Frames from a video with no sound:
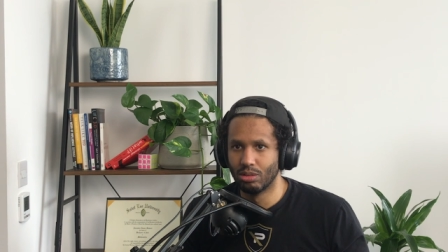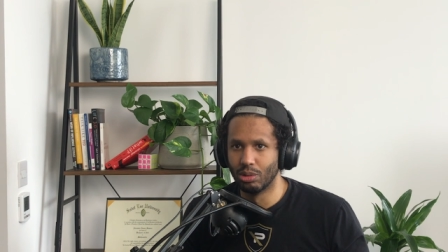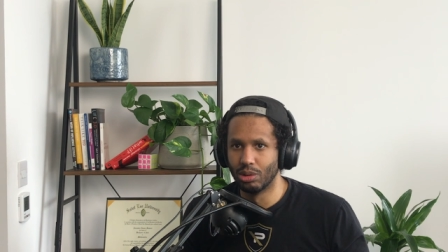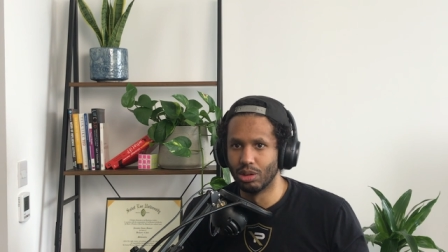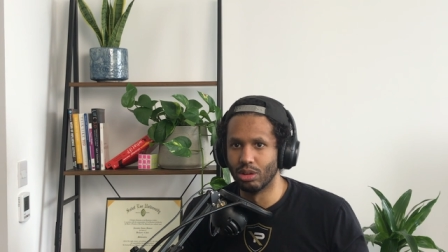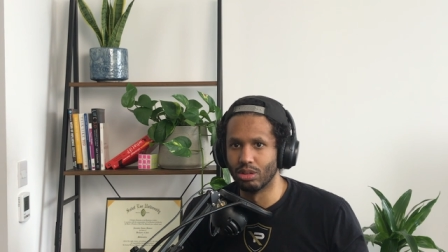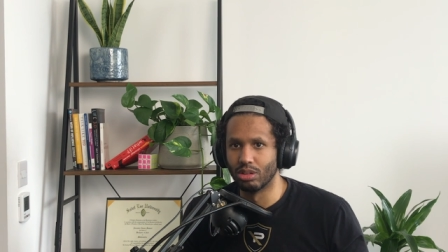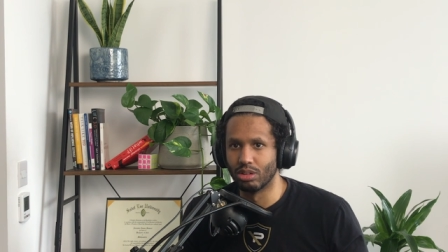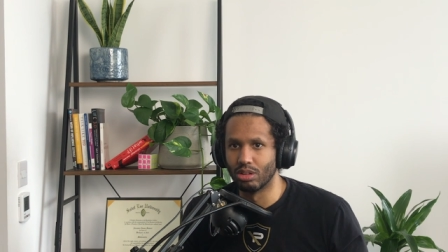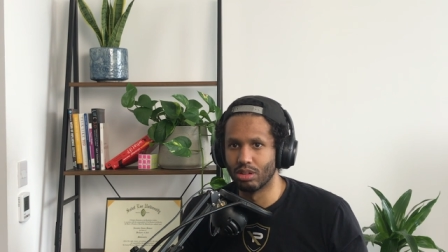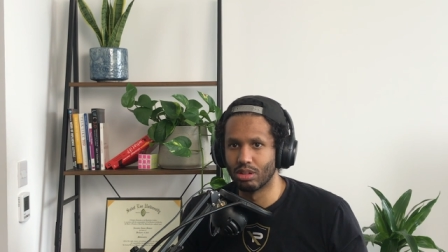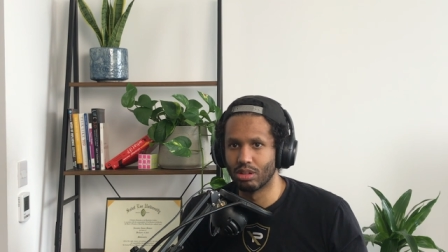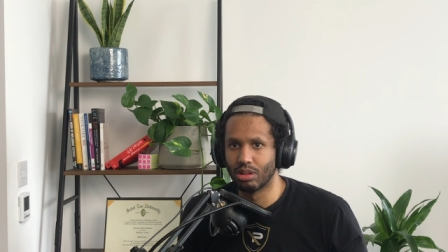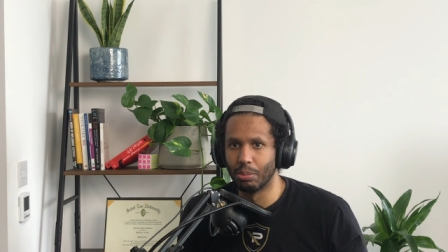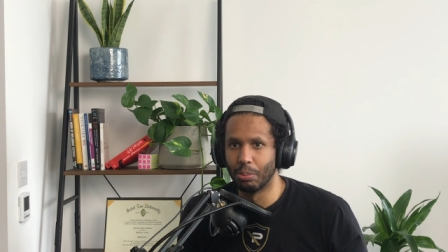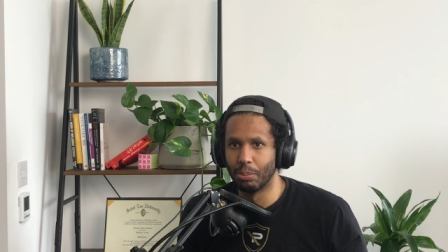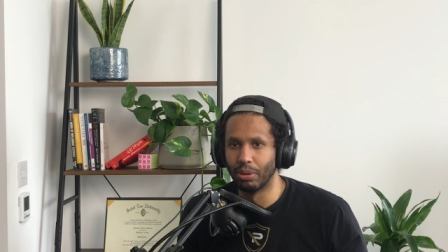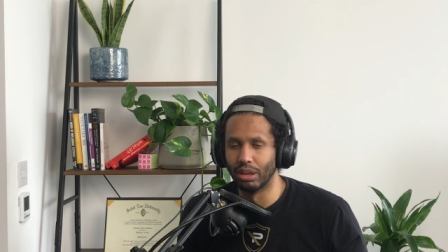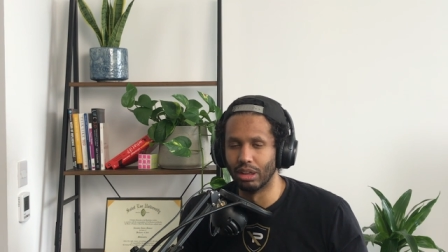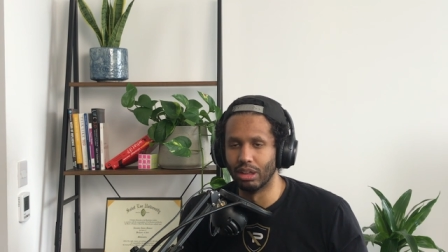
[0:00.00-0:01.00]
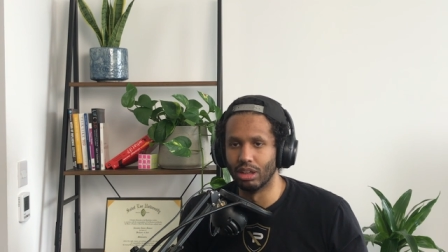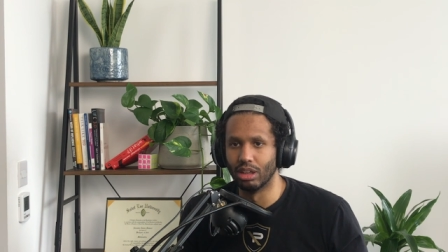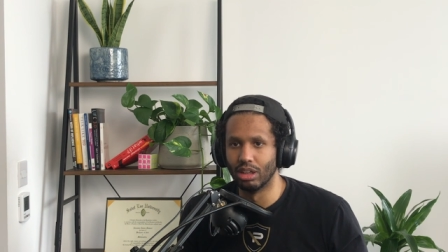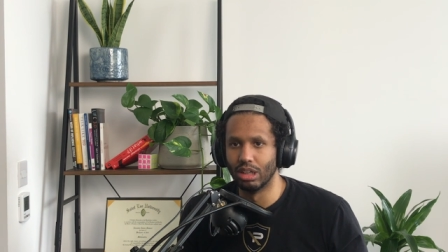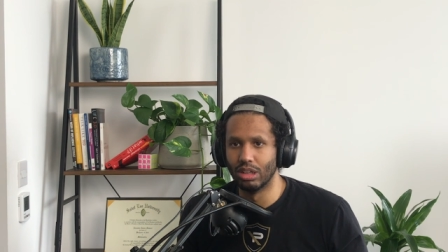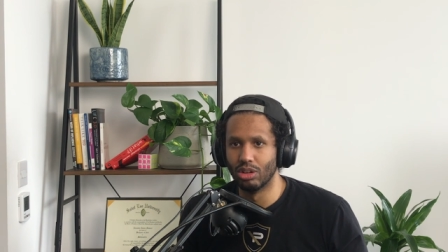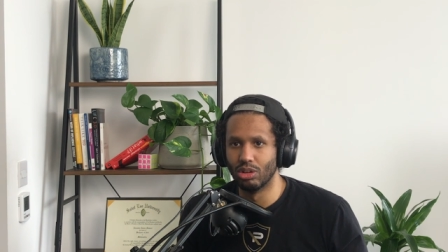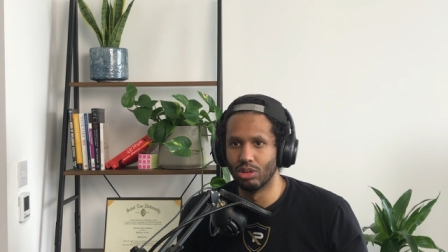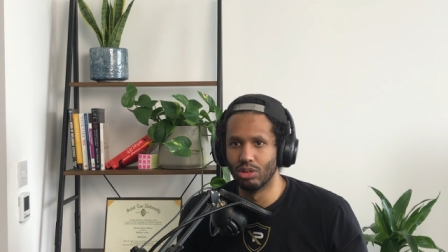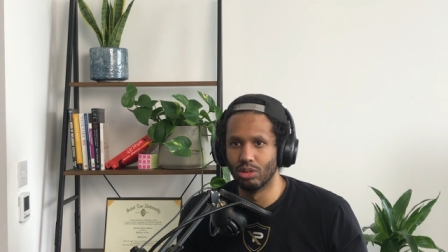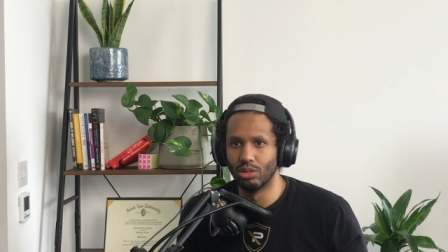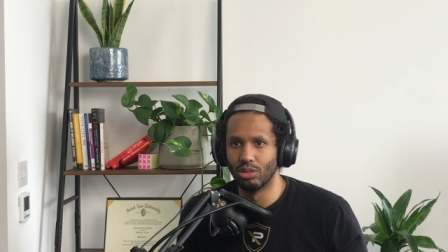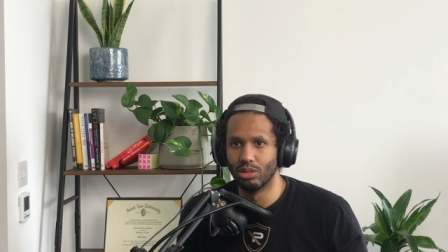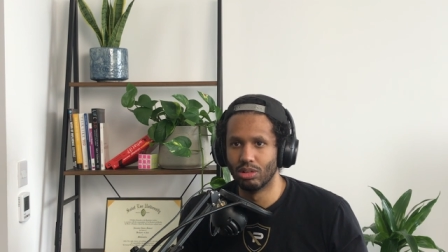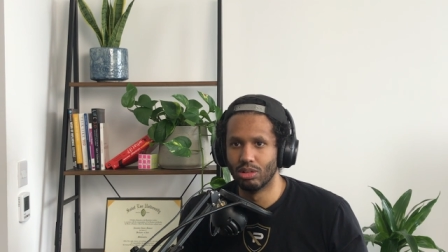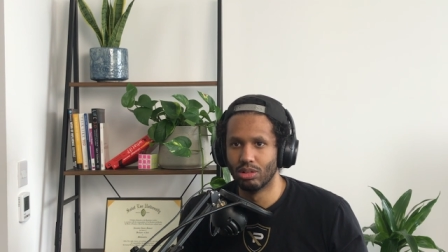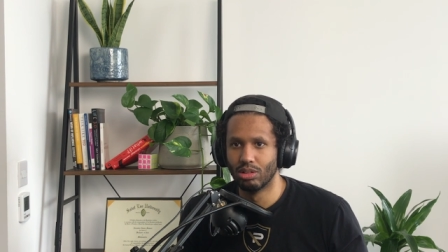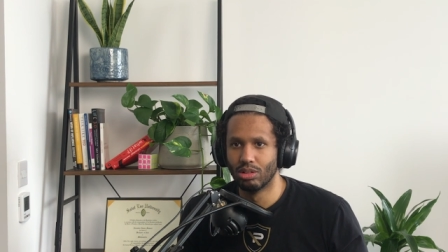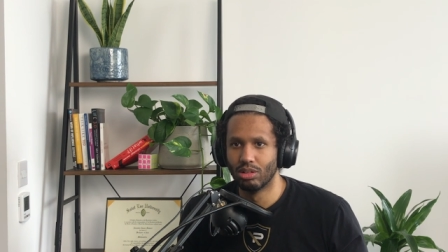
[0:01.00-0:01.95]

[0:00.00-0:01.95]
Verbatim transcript: so well, no, confused. It's just completely new.